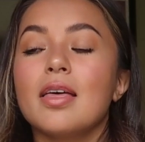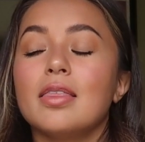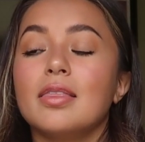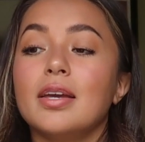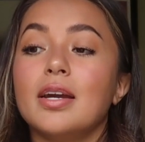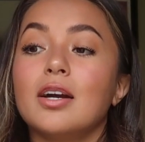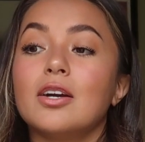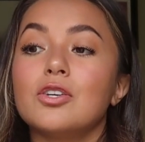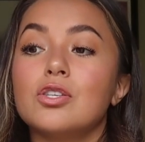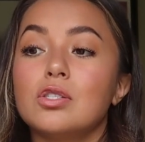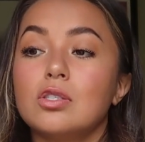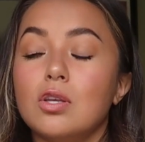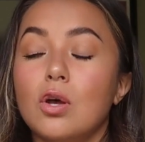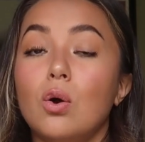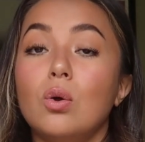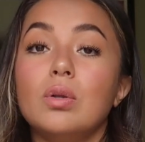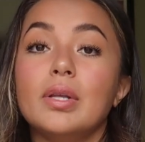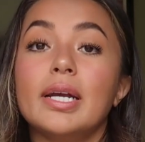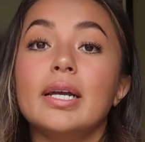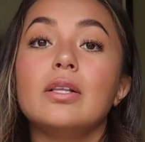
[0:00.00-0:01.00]
they are
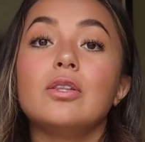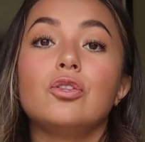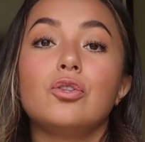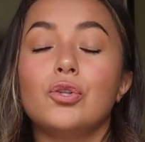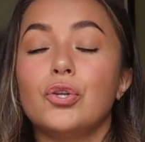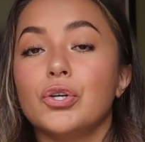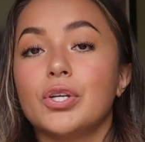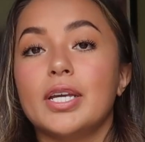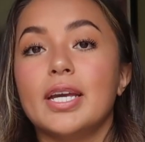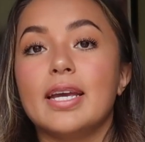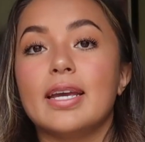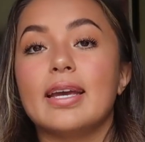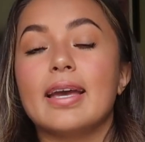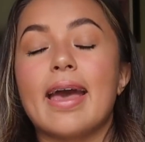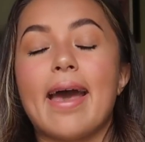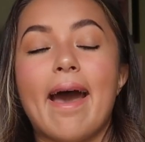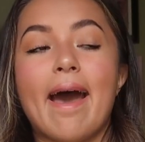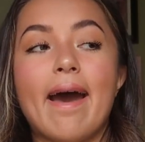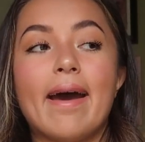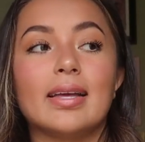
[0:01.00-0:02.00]
solely looking
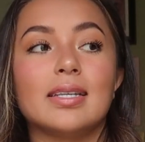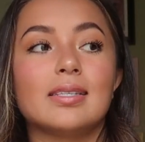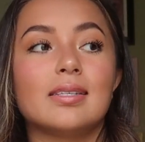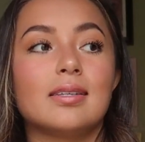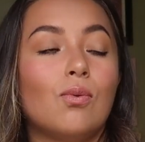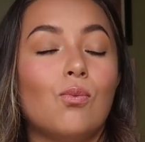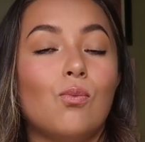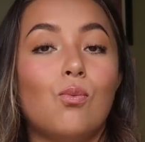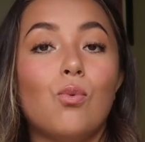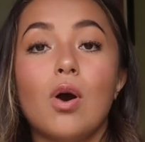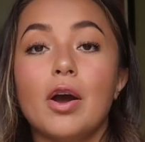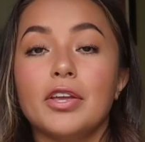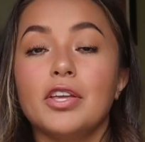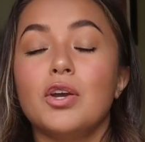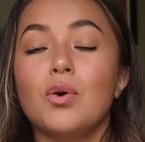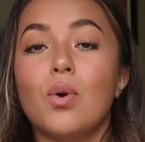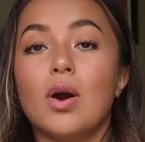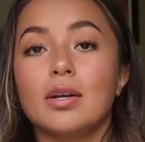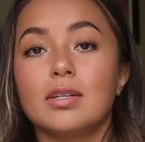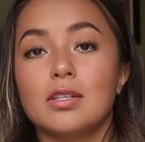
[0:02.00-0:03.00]
at what
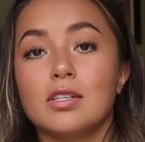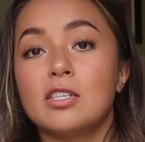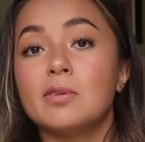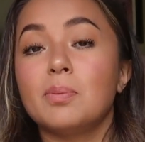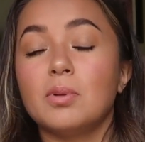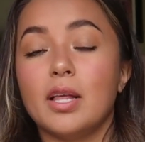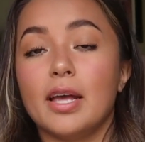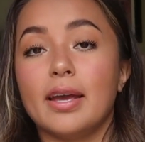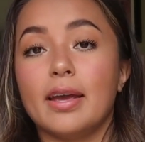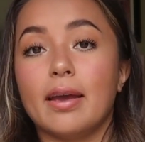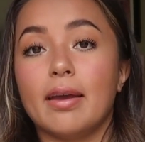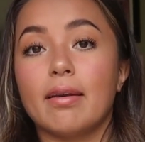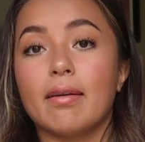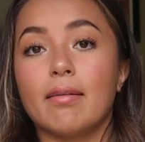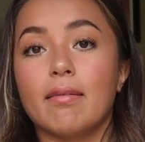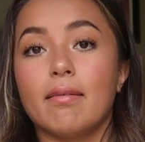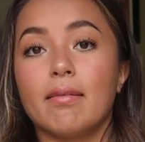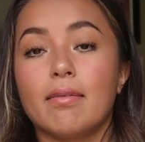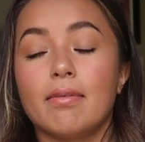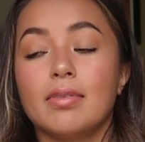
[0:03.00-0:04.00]
you are displaying.